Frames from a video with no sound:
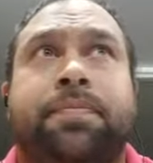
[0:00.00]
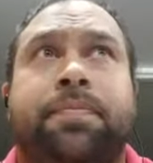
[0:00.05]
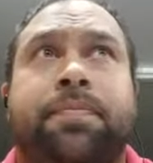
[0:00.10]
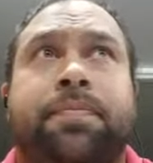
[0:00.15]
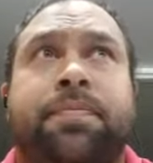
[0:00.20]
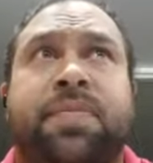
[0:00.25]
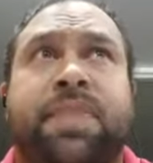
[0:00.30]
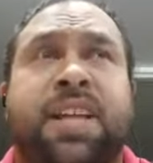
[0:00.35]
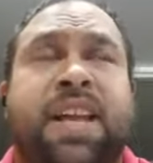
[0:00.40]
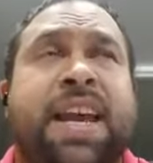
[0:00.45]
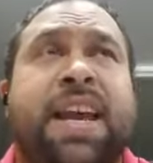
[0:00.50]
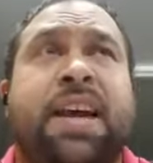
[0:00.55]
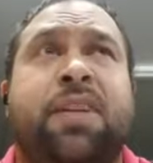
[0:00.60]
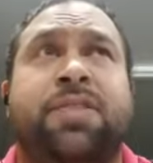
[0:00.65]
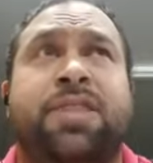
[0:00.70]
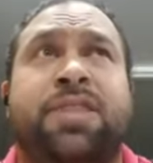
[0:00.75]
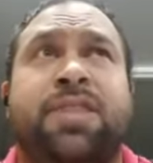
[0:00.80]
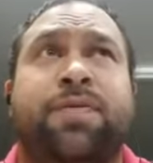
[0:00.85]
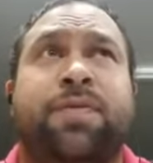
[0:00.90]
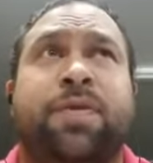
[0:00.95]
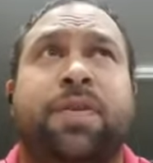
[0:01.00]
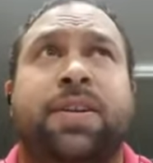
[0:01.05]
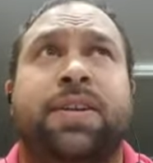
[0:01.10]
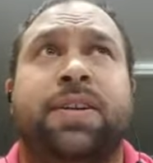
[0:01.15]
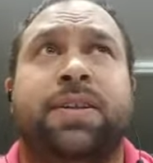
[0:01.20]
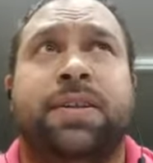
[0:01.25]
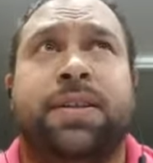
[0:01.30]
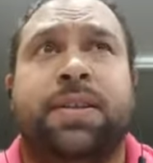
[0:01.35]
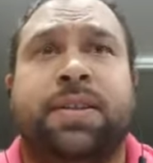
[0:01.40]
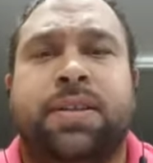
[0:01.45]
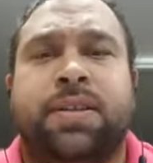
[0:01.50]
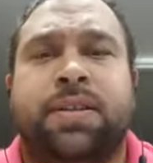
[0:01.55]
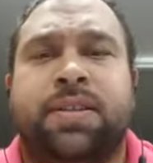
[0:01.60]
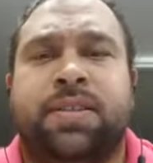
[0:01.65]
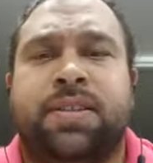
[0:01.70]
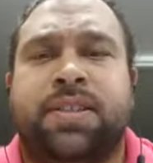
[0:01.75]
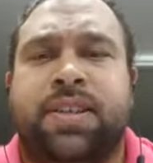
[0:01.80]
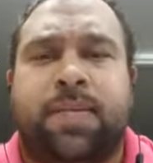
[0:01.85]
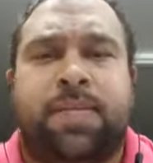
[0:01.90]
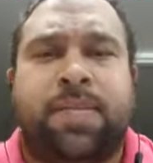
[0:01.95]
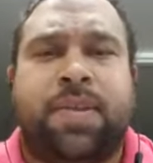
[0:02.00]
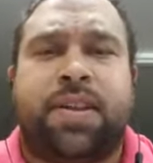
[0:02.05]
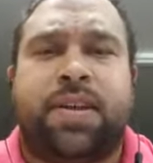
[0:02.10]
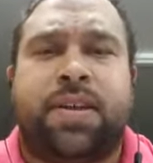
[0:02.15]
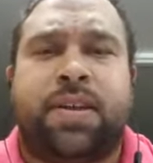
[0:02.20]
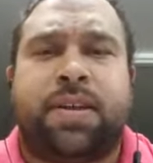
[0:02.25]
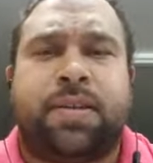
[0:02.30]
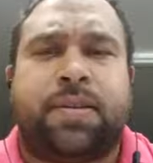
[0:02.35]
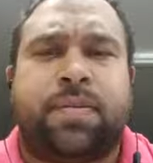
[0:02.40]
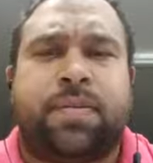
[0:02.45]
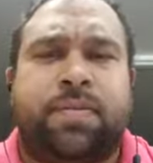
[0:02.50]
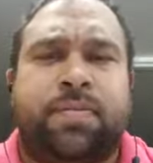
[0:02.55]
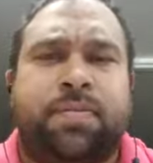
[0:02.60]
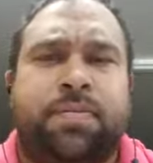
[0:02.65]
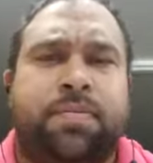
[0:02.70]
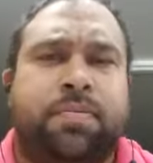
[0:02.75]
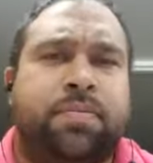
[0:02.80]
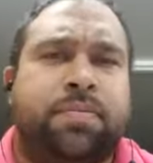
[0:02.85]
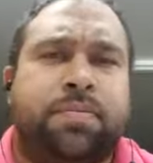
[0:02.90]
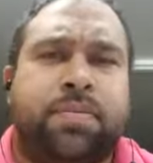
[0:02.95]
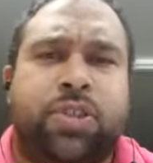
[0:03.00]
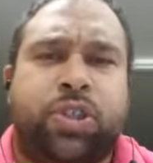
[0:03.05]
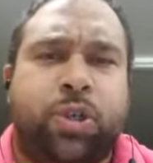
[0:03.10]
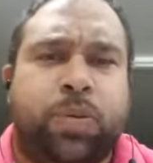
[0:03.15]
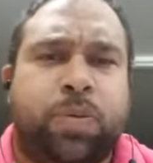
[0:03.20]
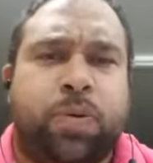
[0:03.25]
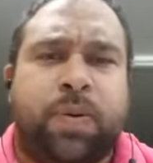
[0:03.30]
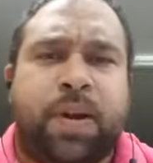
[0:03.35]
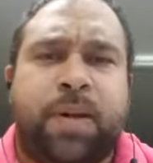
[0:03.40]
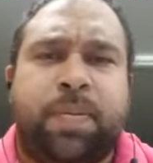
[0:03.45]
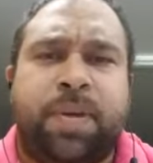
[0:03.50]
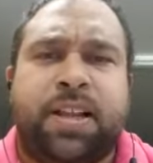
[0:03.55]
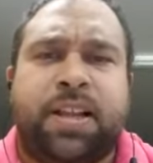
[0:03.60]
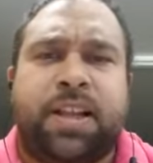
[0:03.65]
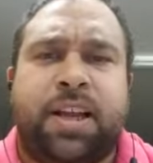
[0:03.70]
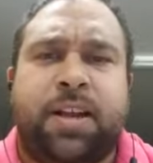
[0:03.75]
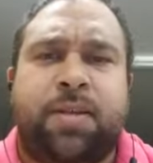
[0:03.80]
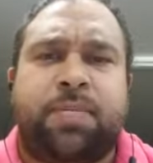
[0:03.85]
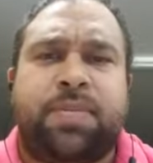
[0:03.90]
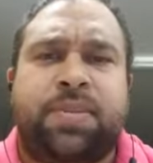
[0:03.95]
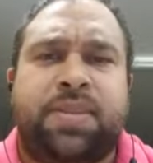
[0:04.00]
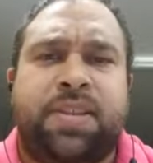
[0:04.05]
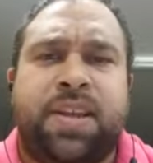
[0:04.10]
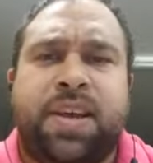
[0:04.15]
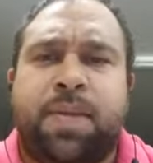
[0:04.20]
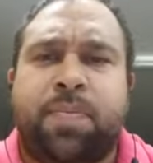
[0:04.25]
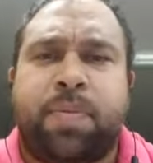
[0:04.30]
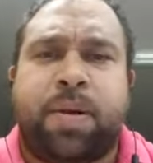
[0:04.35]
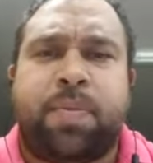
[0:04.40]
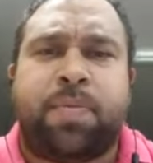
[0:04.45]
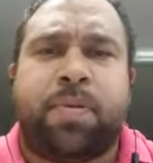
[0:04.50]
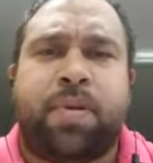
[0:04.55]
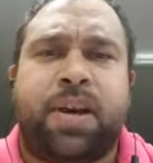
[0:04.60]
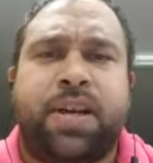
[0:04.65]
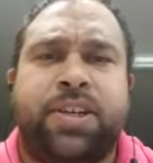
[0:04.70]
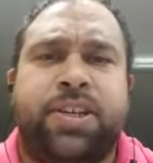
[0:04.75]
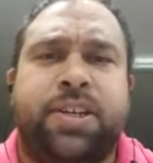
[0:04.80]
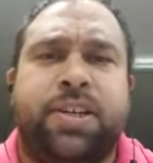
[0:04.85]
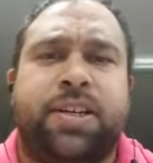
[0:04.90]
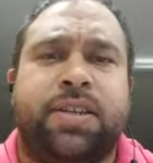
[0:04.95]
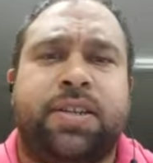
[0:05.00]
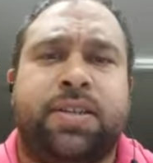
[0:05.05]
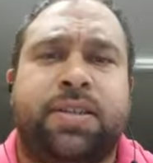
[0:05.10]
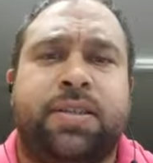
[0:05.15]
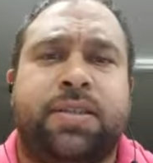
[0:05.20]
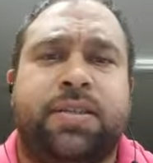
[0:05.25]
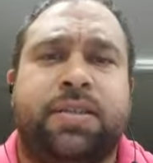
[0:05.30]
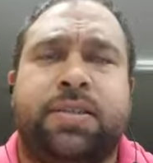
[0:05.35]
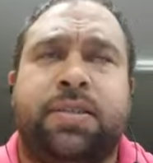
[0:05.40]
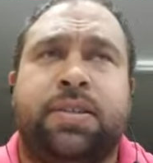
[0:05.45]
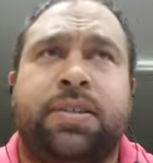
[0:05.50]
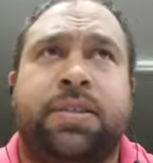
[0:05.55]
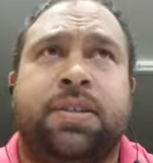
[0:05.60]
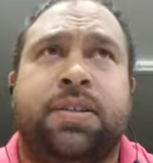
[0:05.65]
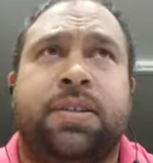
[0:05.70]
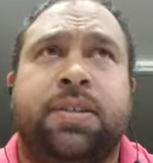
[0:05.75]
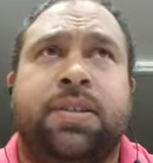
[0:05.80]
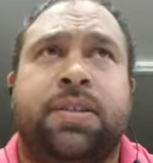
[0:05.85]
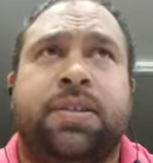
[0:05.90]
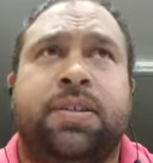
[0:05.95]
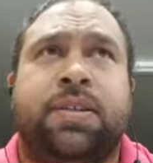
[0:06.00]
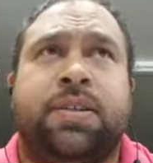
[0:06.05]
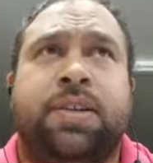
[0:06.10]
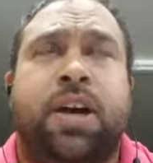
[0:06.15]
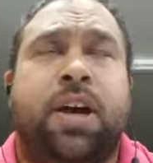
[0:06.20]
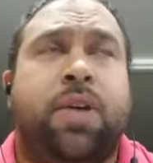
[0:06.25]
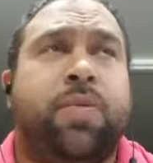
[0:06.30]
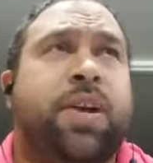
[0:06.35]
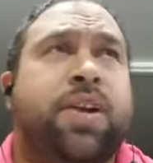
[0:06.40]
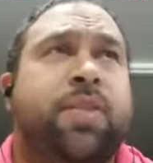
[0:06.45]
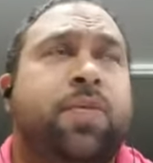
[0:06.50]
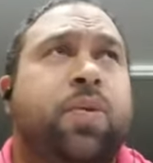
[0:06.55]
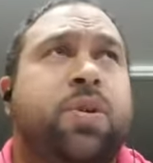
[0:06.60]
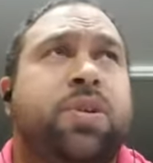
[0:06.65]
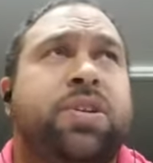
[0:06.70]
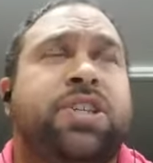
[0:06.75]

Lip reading: how different some of the Super Rugby clubs, their preparation is. I went and watched